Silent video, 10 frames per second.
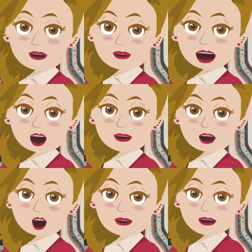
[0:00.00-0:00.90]
those of
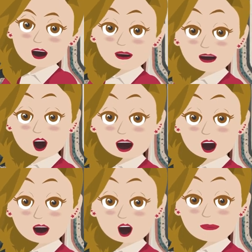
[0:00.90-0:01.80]
us who are here
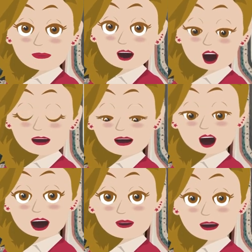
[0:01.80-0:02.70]
receive
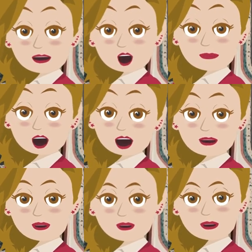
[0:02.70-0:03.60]
your
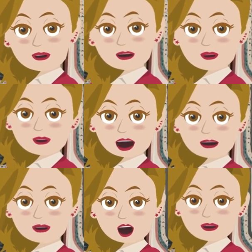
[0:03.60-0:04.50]
requests and
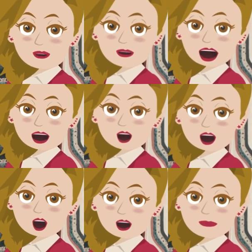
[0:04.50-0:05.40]
understand
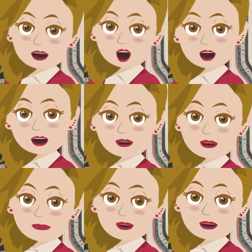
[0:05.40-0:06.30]
them
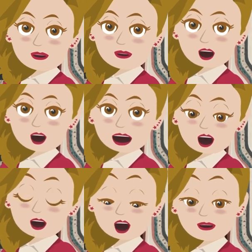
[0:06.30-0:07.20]
immediately. We know
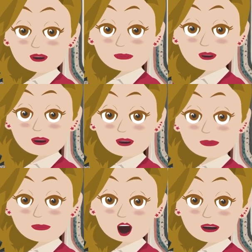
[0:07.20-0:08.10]
them.
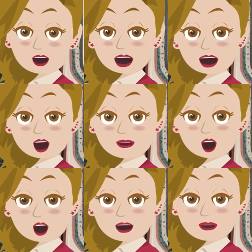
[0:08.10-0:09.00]
We acknowledge
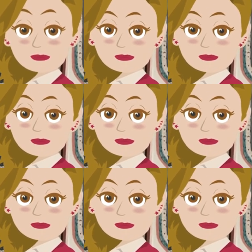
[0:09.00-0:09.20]
them.